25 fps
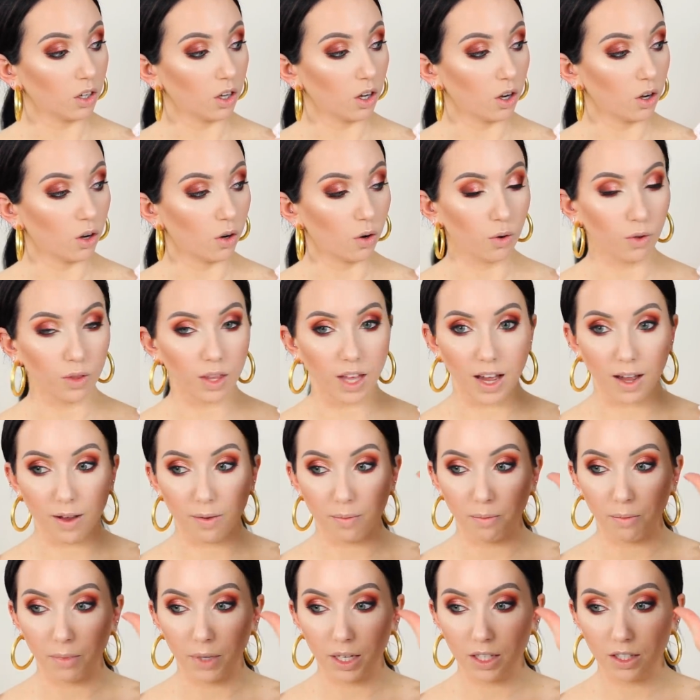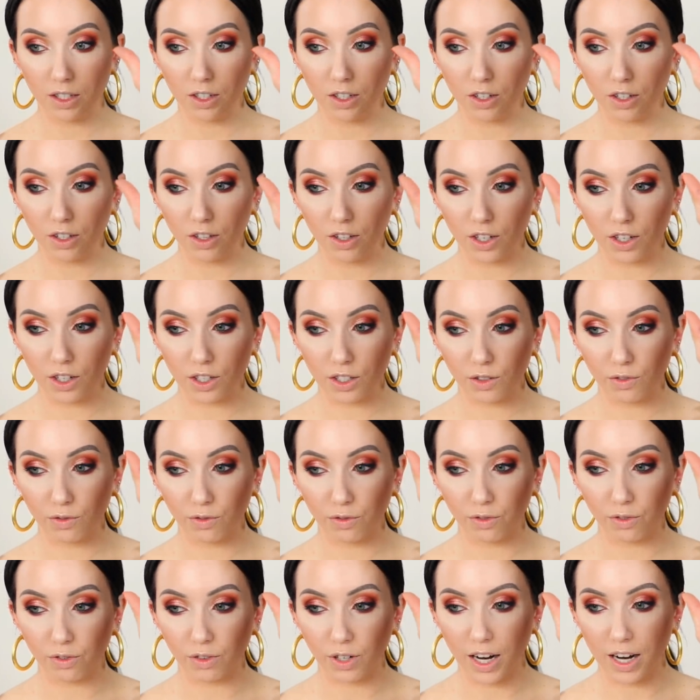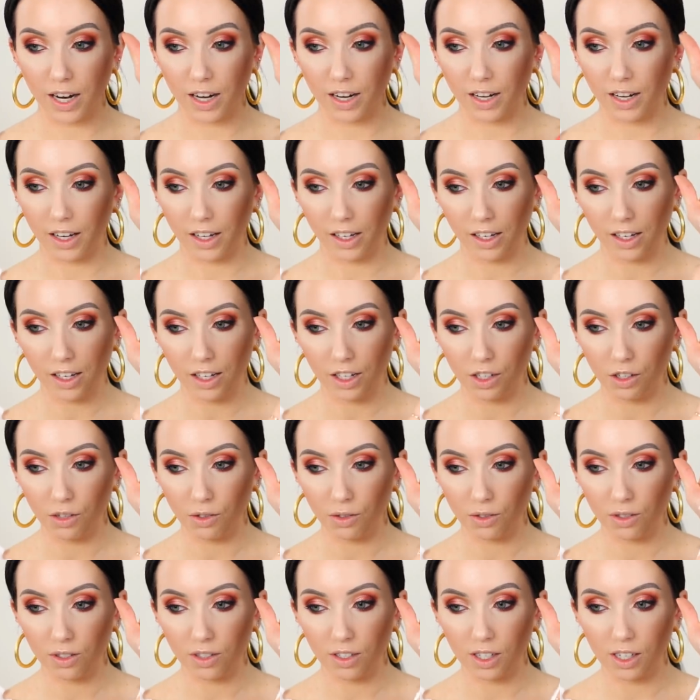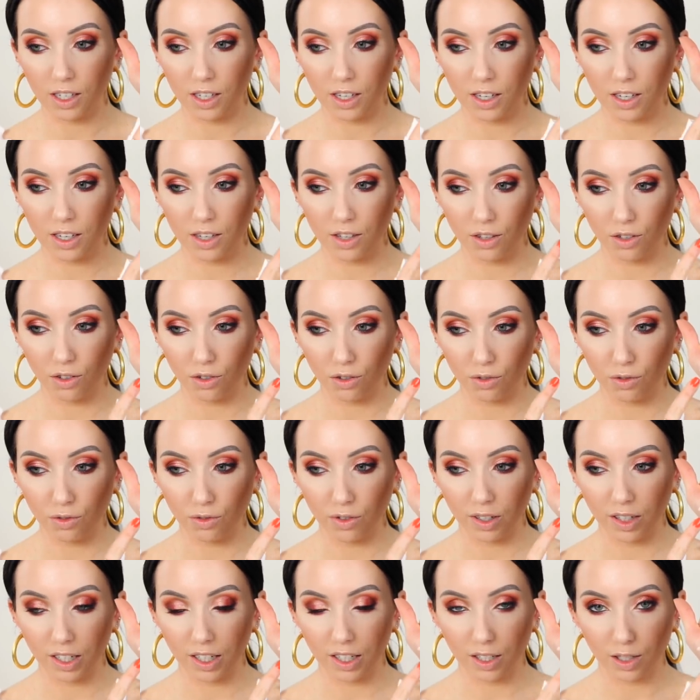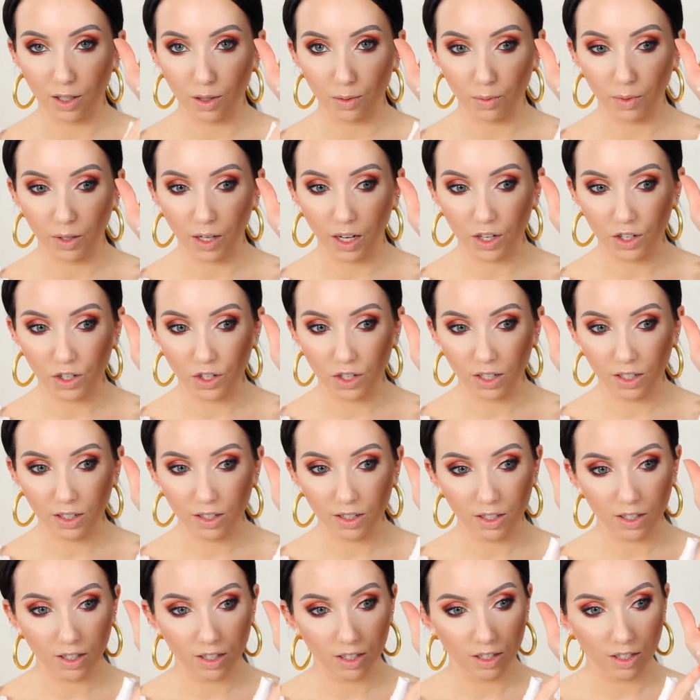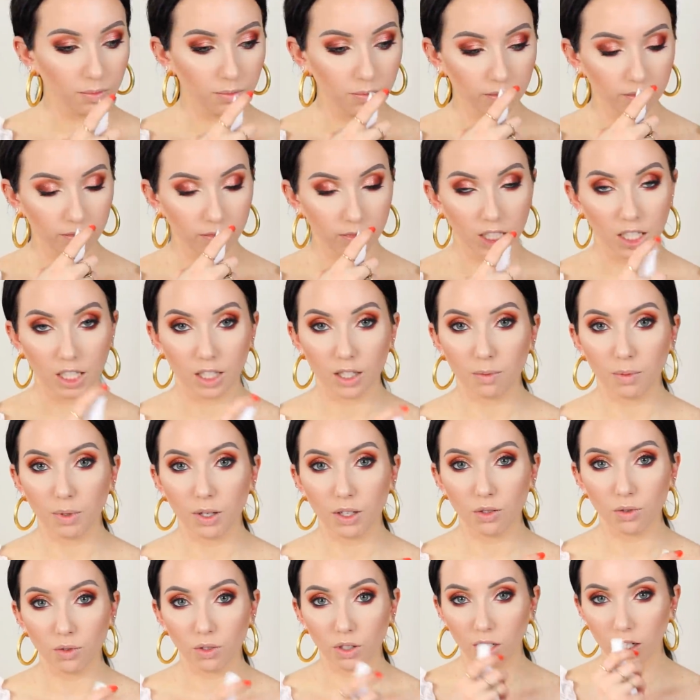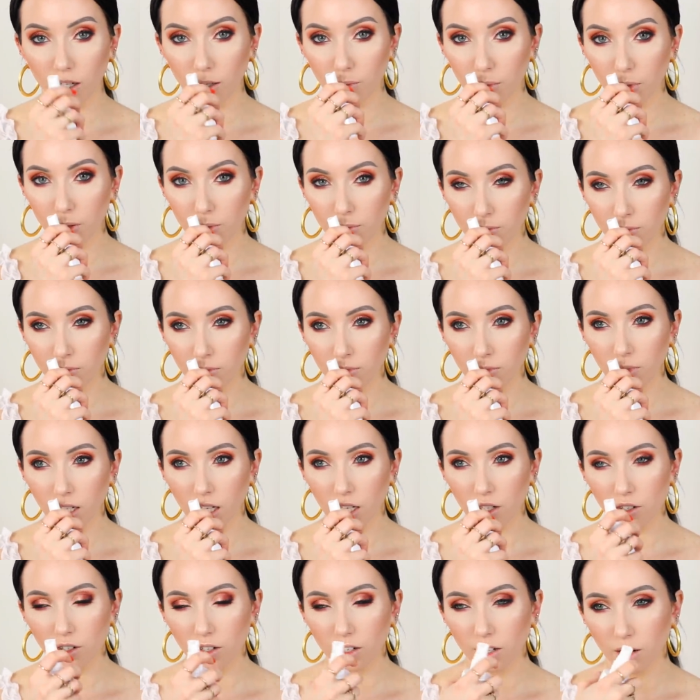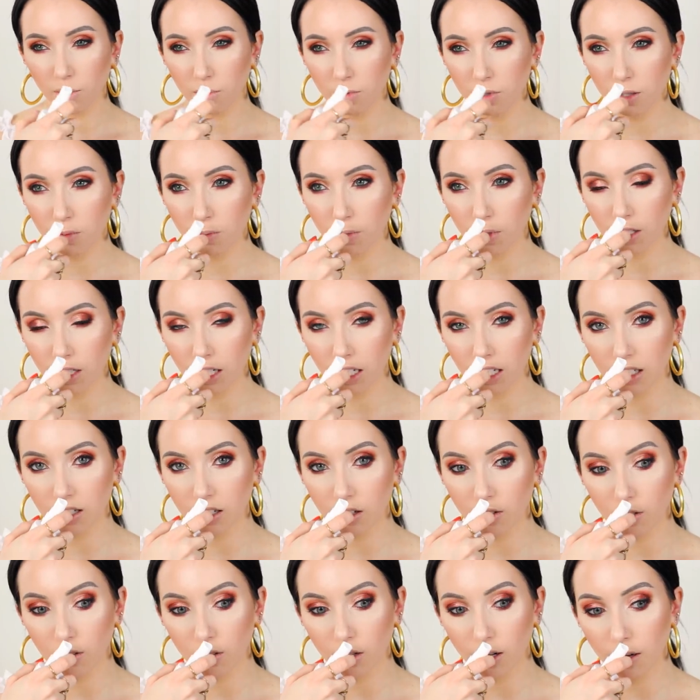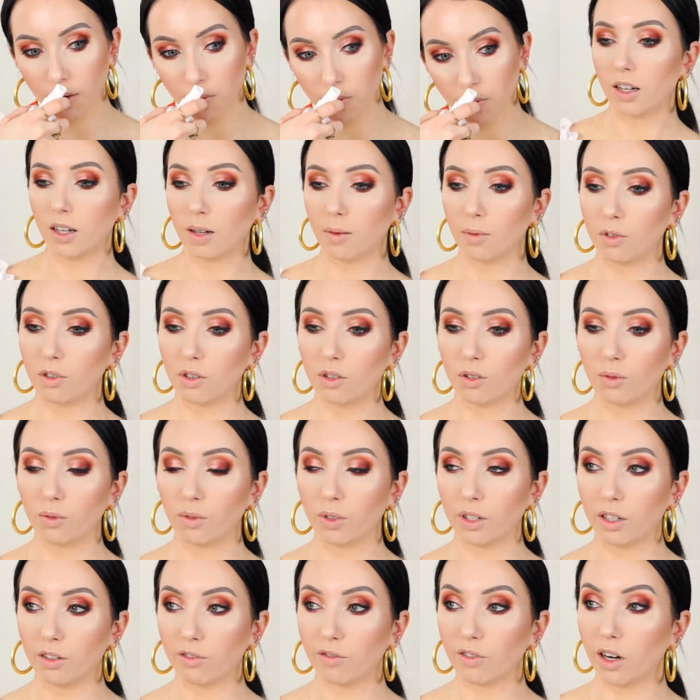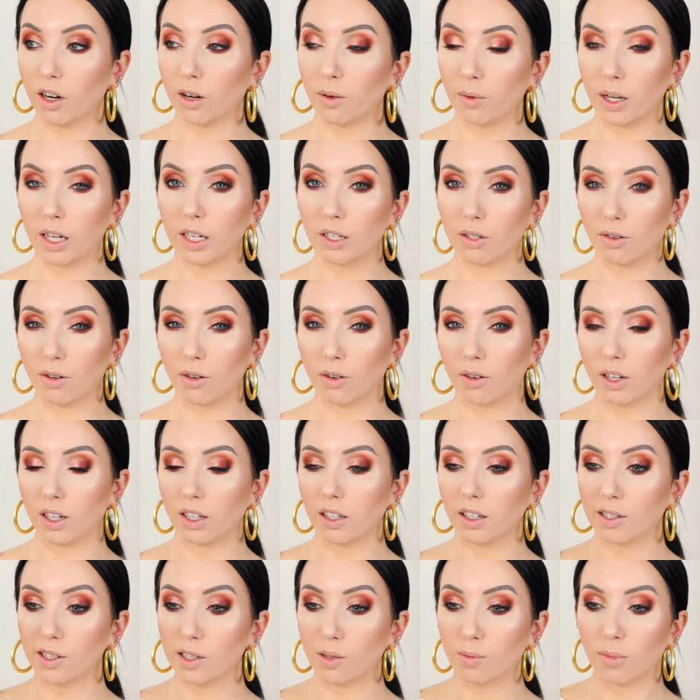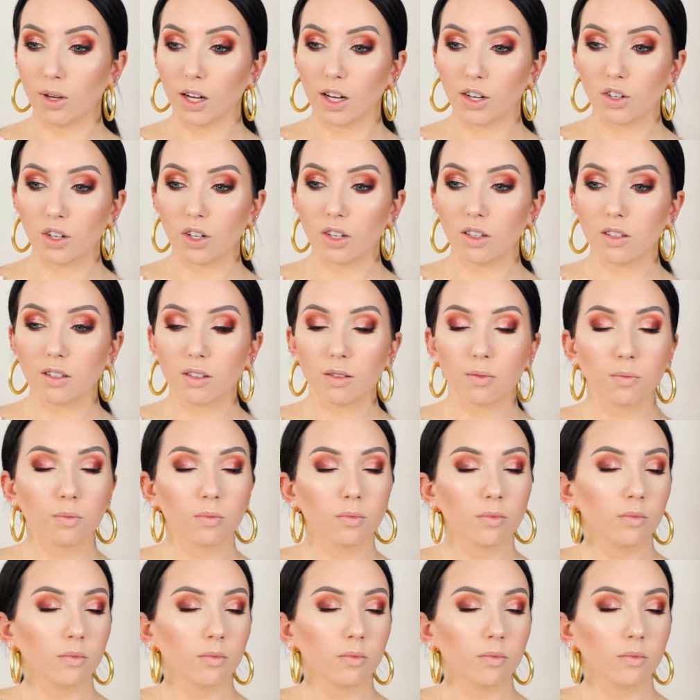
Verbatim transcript: Oh, that mister looks frightening. Can you see those friggin' splotches? It smells really good. Actually, it almost smells like sunscreen. I'm gonna do it really far away so I don't get like splotches.